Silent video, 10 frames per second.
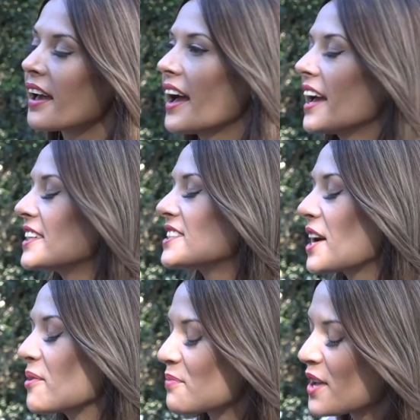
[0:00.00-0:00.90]

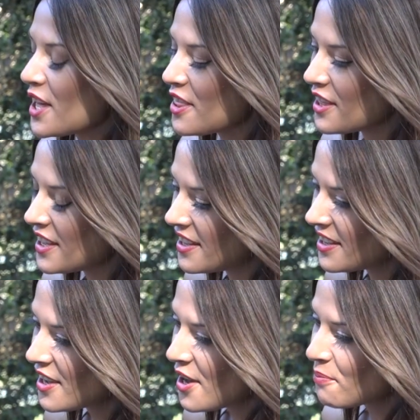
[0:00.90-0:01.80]
and
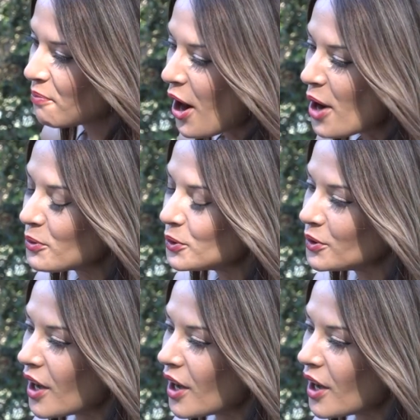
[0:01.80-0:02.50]
the Bible,